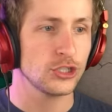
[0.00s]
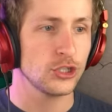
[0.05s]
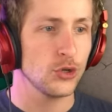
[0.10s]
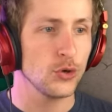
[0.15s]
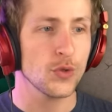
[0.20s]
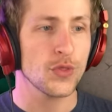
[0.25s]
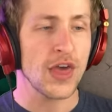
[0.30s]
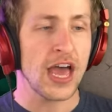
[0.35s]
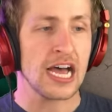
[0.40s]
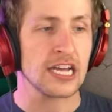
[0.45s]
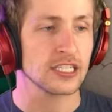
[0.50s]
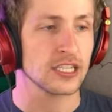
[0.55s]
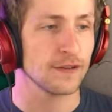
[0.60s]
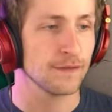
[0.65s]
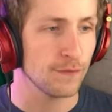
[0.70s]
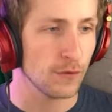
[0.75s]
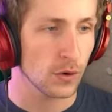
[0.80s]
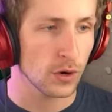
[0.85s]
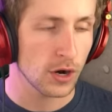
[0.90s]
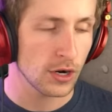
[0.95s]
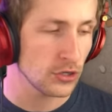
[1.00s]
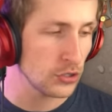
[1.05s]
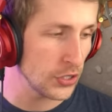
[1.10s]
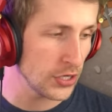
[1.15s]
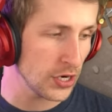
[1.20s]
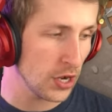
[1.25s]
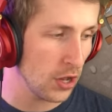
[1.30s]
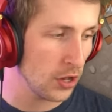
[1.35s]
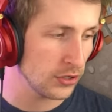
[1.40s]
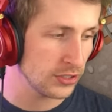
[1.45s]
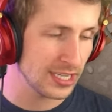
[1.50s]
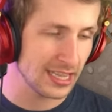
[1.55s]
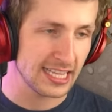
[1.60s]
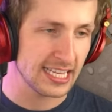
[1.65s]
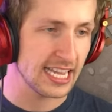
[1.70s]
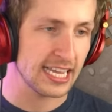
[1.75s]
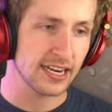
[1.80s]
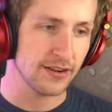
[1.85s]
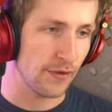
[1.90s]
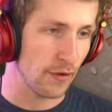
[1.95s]
$2,400 at
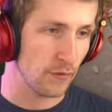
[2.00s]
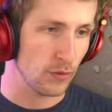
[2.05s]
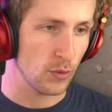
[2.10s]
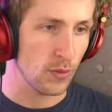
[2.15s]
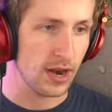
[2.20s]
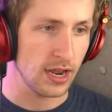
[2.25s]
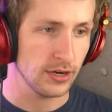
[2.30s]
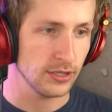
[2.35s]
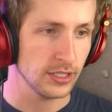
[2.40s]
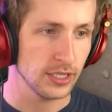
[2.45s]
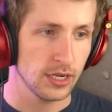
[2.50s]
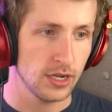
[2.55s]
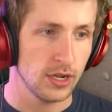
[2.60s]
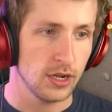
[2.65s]
the end of every round,